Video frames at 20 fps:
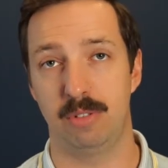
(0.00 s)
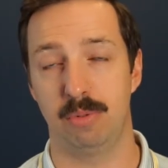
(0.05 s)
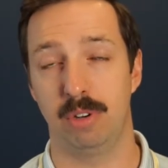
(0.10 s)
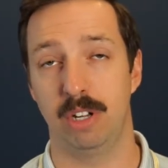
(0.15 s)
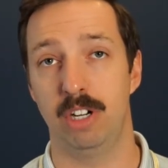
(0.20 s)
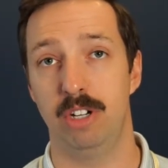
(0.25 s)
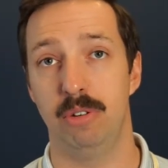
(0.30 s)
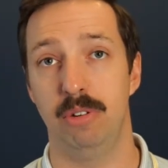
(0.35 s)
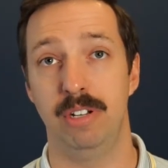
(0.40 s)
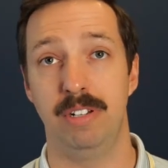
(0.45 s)
We're
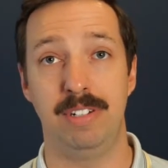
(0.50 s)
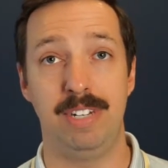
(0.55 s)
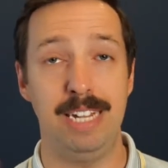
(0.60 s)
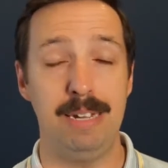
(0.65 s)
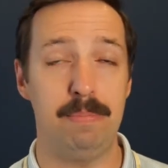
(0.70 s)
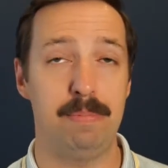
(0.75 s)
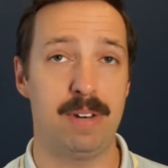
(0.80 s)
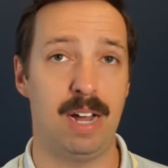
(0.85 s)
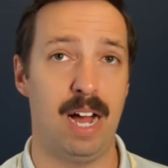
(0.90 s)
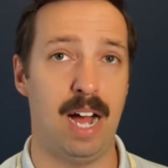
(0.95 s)
going to do a
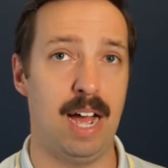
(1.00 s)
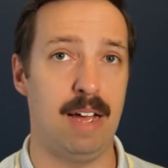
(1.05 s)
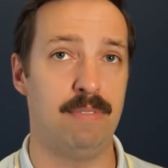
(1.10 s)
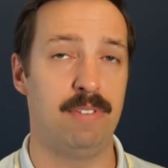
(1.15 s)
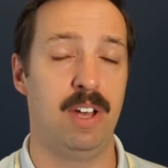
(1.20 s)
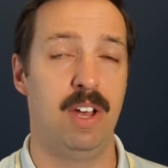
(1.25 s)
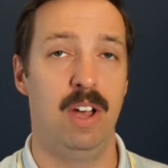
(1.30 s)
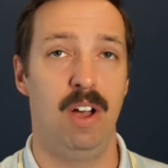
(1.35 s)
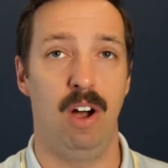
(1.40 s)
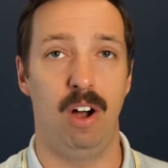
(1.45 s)
deep
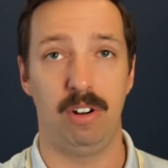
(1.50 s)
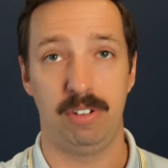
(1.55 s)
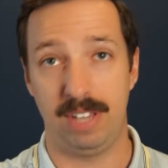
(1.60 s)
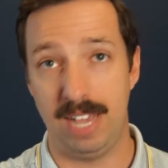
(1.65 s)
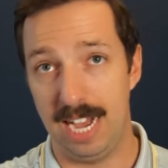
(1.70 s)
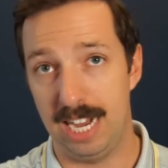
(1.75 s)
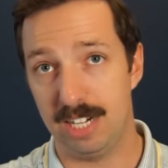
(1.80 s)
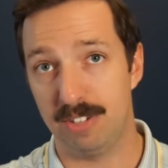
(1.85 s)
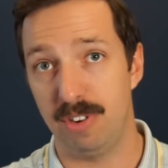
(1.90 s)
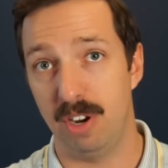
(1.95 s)
dive on
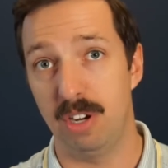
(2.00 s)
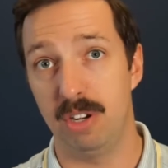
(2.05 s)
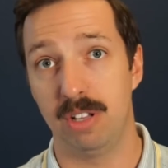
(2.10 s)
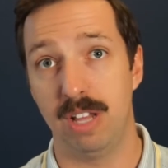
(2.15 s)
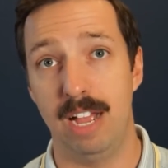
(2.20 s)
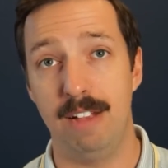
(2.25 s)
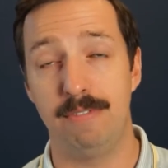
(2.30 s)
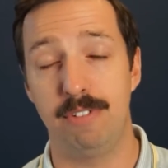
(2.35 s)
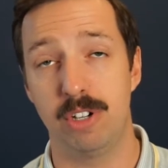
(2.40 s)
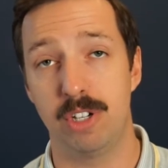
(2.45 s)
cash value
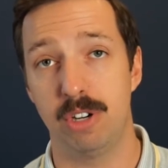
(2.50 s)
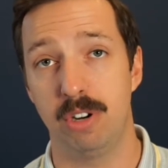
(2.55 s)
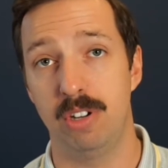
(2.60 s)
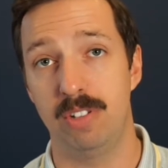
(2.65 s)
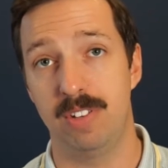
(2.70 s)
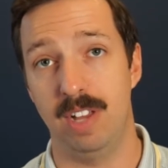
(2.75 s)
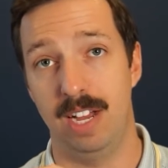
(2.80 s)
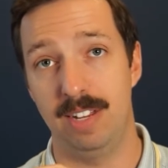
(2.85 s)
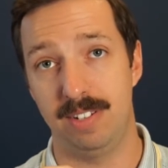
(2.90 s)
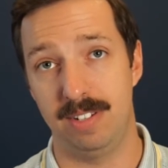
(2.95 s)
life
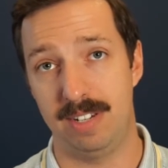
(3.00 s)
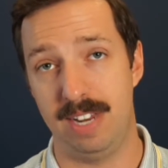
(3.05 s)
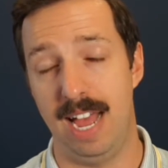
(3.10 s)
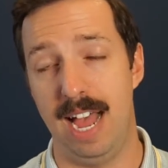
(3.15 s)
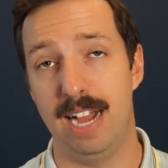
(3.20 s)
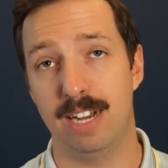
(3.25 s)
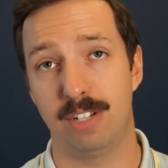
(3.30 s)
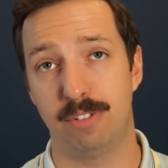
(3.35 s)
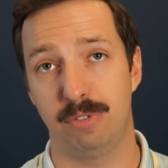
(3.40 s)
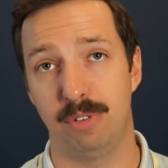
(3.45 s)
insurance as a
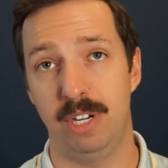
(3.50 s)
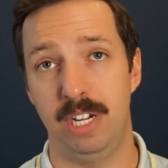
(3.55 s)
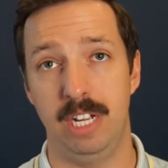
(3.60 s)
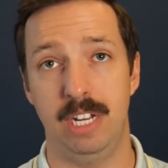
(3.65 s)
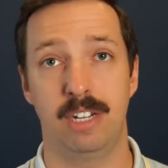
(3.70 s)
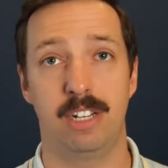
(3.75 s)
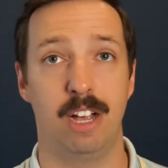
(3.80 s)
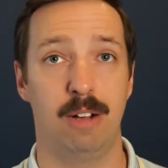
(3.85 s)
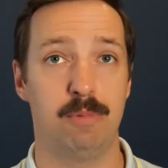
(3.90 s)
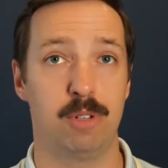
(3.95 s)
tax-free
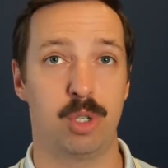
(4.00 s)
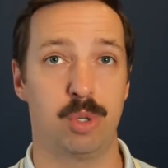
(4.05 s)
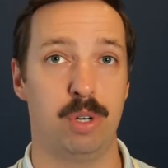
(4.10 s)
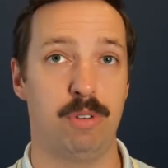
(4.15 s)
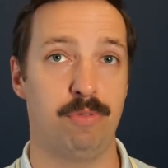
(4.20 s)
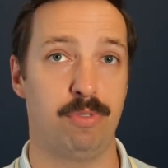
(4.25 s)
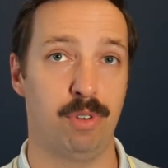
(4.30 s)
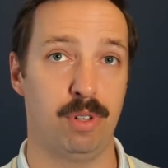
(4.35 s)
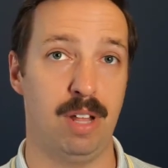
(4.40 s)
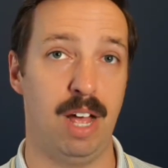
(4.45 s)
income stream
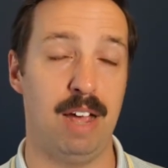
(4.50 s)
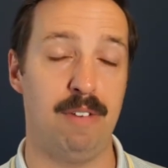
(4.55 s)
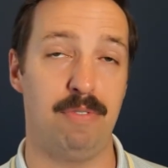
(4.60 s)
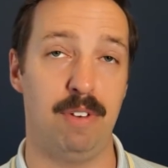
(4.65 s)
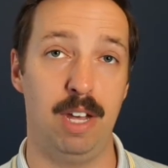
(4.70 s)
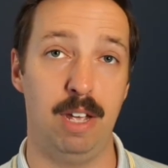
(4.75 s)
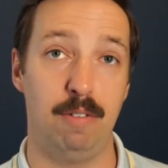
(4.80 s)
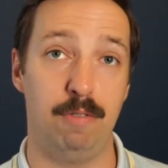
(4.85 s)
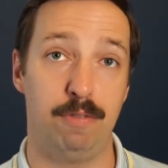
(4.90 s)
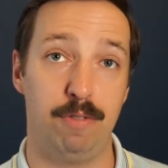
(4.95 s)
for life
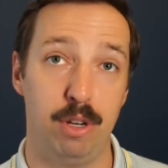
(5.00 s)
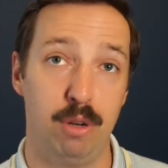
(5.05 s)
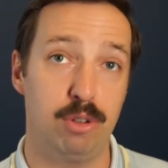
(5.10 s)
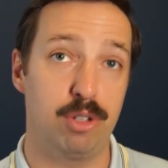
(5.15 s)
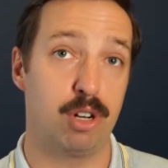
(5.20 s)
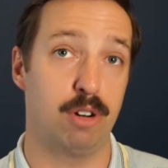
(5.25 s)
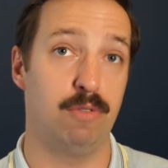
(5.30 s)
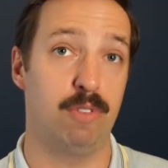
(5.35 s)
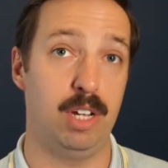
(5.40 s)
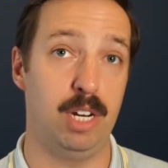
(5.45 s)
in
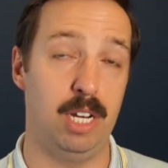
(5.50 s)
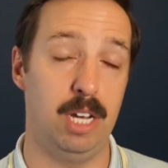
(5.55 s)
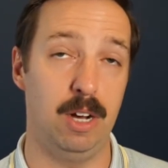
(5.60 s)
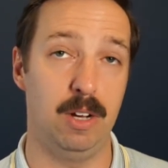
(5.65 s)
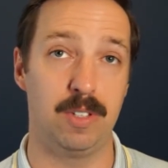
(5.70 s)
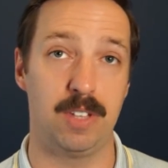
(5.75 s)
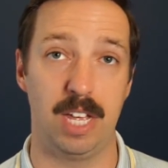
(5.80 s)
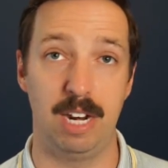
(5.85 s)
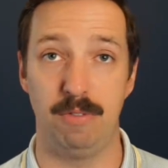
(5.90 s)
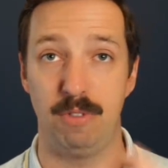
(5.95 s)
future
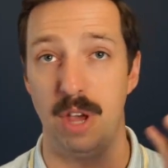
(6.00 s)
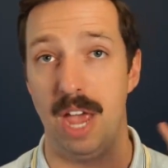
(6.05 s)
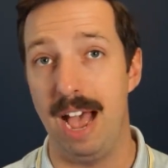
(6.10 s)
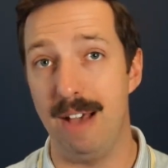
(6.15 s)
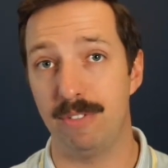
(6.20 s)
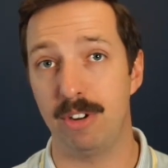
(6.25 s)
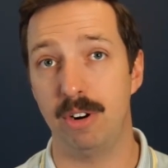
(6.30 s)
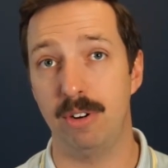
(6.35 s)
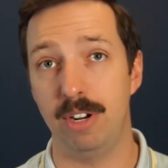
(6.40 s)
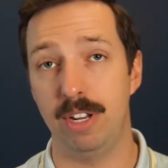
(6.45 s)
videos. And if you
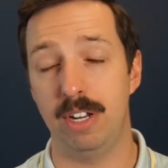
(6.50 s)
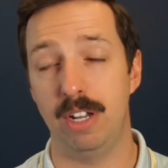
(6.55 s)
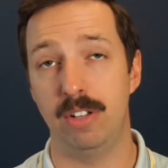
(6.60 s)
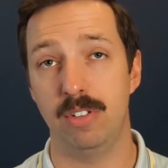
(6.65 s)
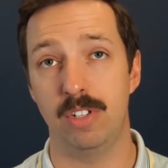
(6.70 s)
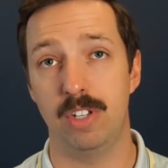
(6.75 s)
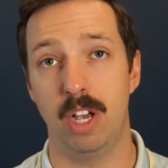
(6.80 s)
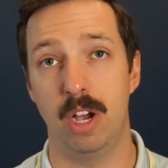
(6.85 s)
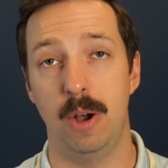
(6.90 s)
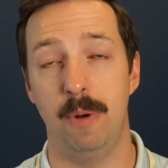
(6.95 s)
haven't already done
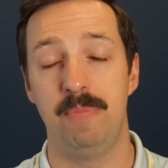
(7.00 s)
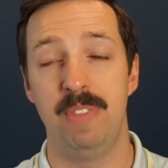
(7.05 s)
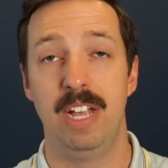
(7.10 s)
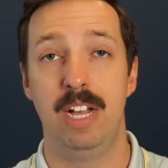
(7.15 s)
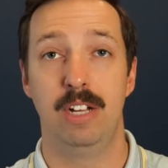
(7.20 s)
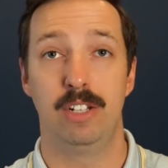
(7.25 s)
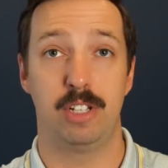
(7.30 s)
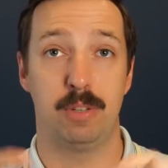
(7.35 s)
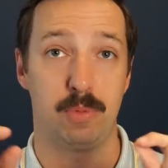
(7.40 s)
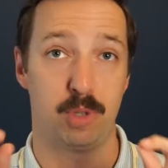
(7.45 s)
so,
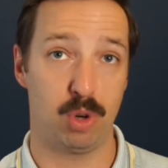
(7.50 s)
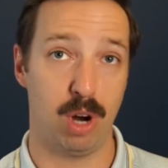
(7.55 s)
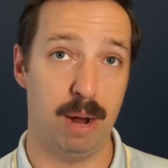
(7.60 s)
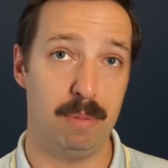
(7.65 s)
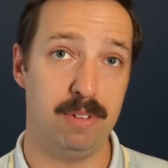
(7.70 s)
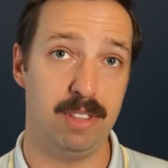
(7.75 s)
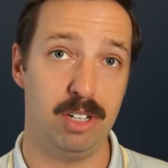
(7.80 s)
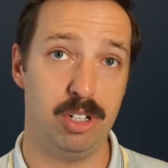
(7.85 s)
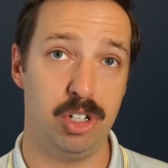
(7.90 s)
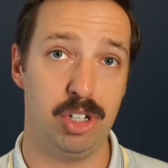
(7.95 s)
subscribe
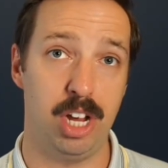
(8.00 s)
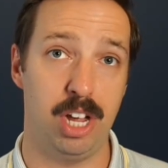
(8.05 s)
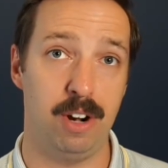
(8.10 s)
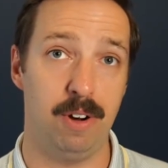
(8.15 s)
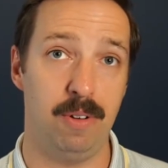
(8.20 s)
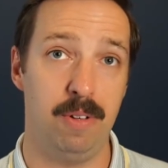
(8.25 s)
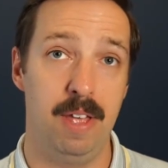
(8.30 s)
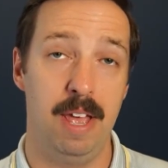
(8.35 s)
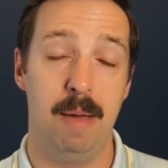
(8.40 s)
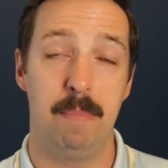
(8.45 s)
to this
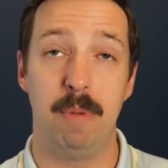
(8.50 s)
channel.